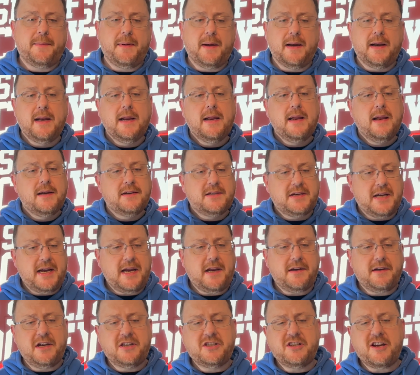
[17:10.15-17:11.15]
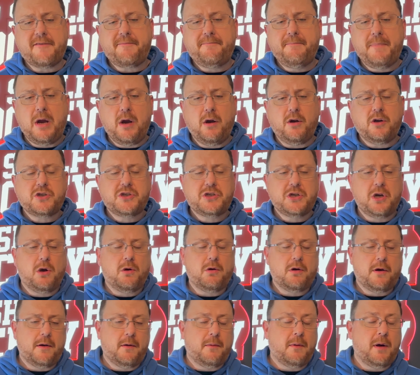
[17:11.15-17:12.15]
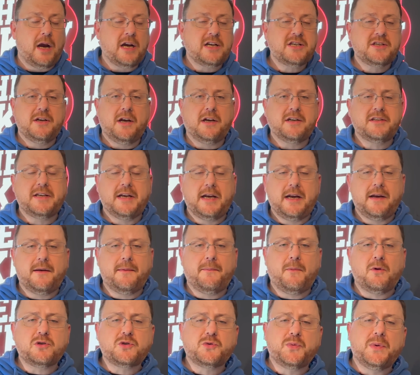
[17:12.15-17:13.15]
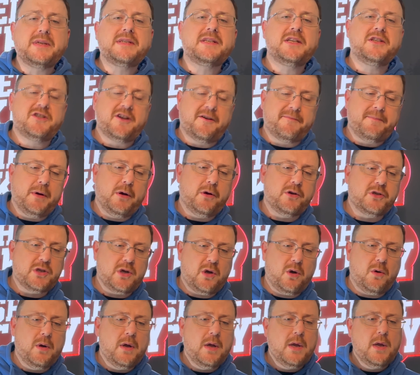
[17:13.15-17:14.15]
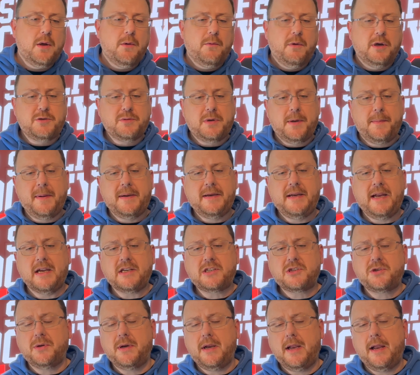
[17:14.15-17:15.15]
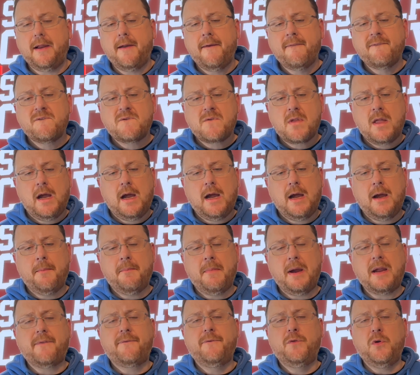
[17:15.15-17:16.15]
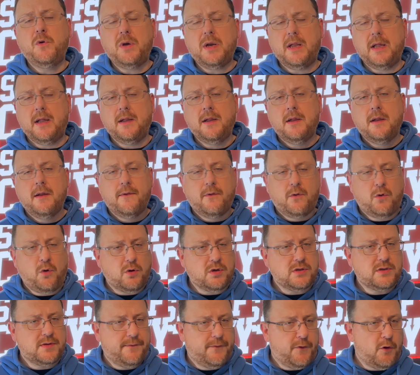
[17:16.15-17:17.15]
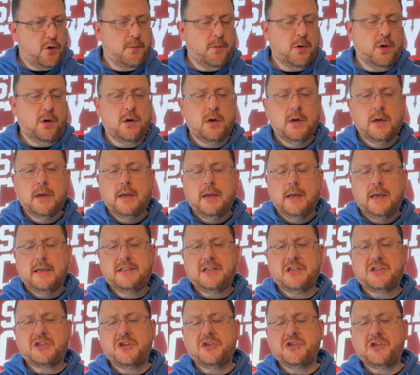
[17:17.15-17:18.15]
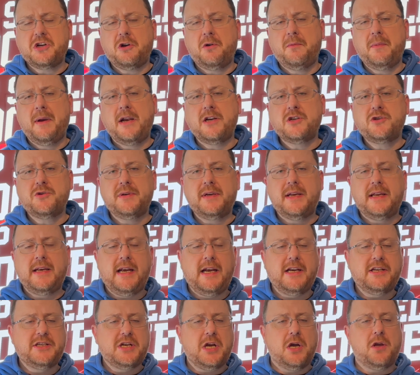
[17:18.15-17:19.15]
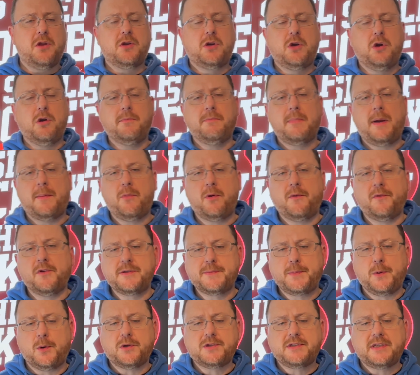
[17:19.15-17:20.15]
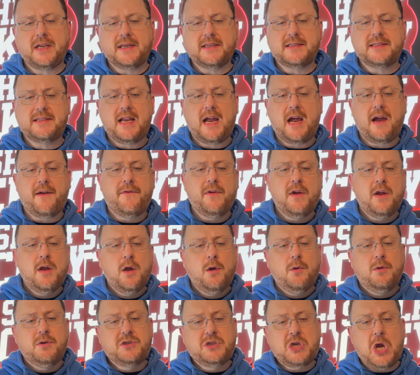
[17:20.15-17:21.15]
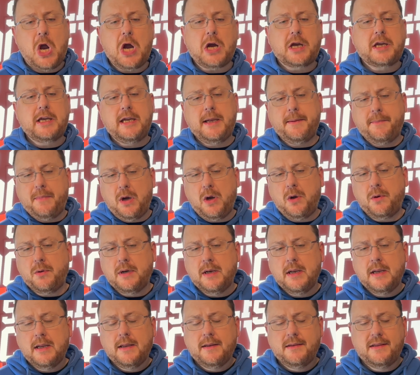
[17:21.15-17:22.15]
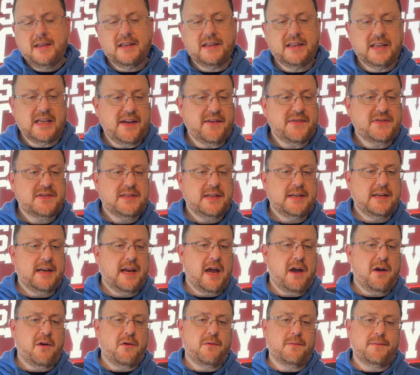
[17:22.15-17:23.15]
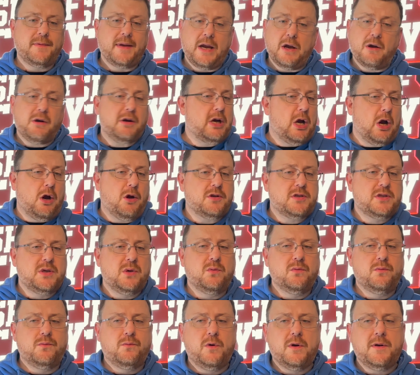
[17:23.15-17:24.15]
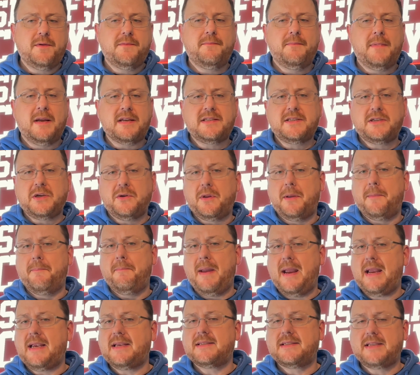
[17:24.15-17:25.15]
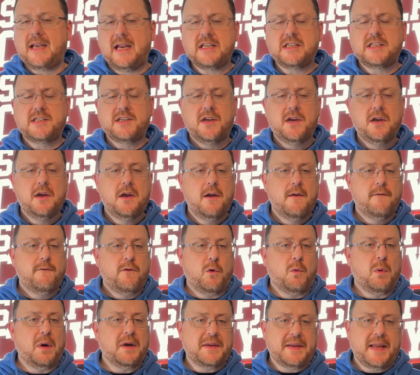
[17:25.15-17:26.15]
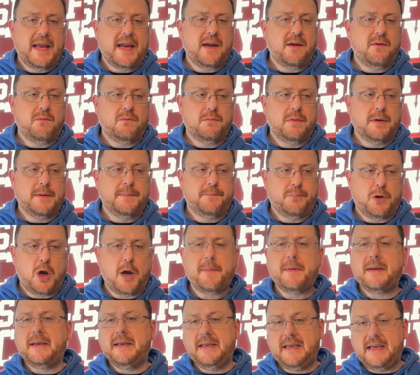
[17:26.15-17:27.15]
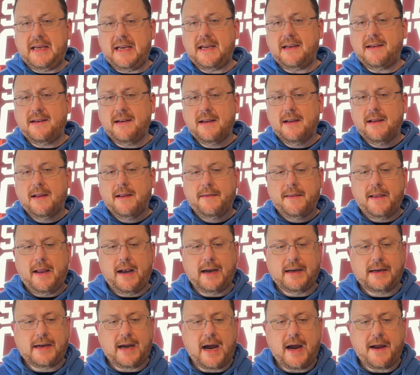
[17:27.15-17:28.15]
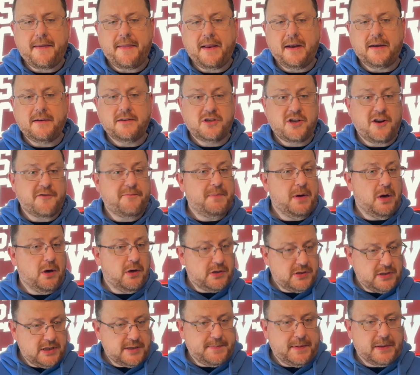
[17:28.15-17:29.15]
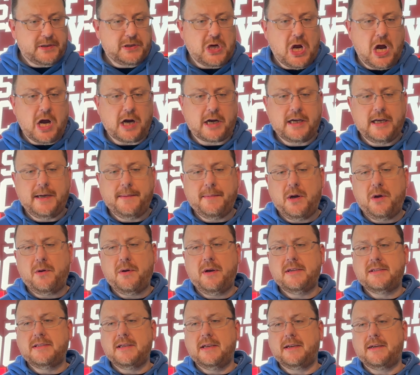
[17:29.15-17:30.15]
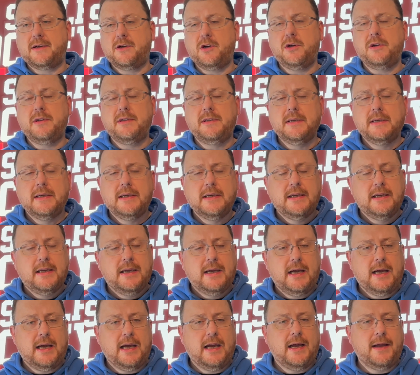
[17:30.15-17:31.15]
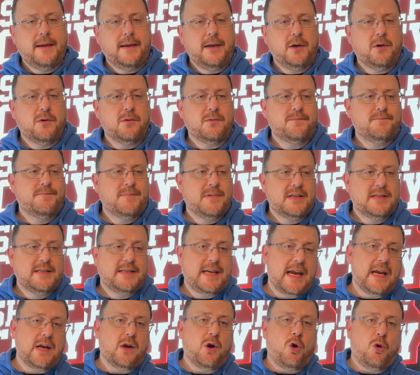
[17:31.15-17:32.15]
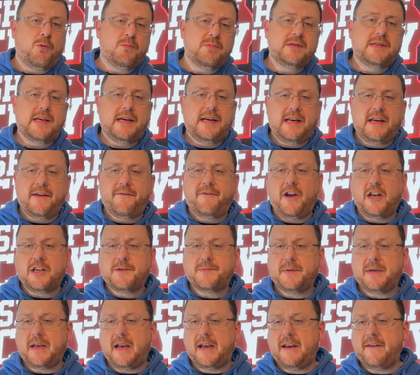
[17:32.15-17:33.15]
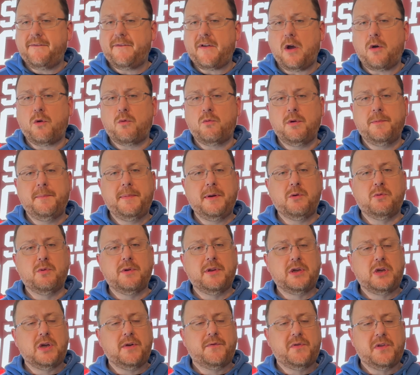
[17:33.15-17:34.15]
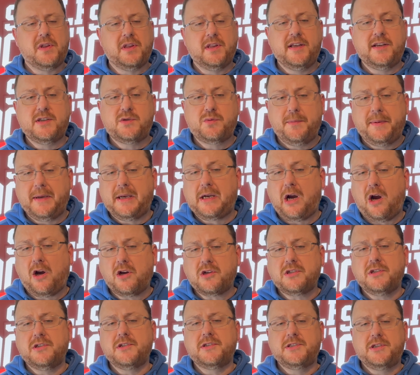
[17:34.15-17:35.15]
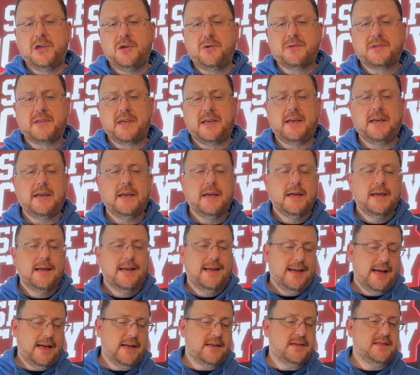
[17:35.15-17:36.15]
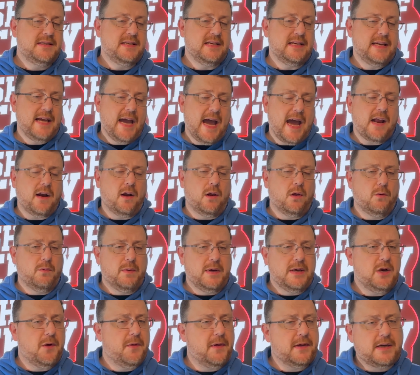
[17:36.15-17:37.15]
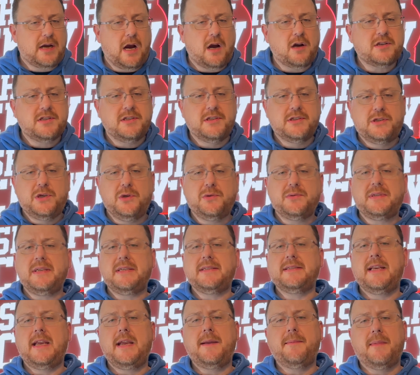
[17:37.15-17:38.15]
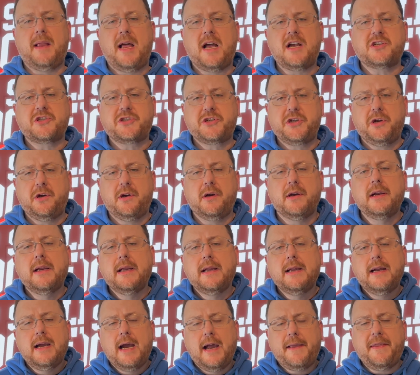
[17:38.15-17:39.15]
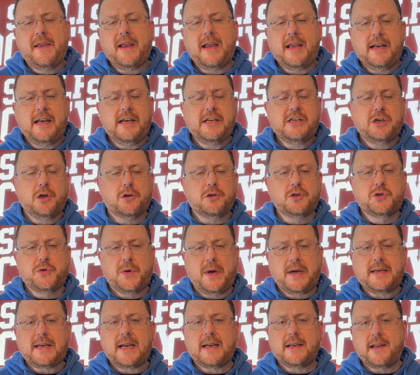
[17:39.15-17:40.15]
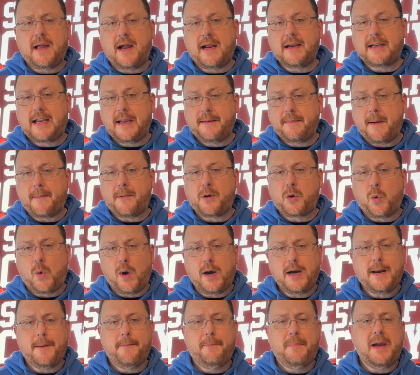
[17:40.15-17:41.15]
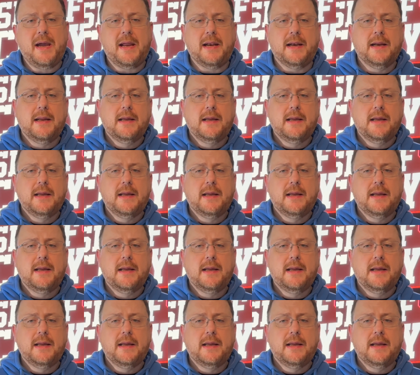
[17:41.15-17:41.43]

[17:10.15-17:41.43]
But today on the Jeff Marek show, or actually not today, the most recent Jeff Marek show, which would have been yesterday, uh, Mike Futa, of course, the former assistant general manager in the NHL, current member of the Sportsnet staff, was talking about the Leafs and how Erik Karlsson wouldn't necessarily make sense for what they would probably need. That a guy that Jeff Marek has been talking about as a good, uh, you know, stay at home, steady defenseman that he felt would be really good for the Leafs would be Carson Soucy in Seattle. We know that Carson Soucy's name last year at the NHL trade deadline came up quite a bit.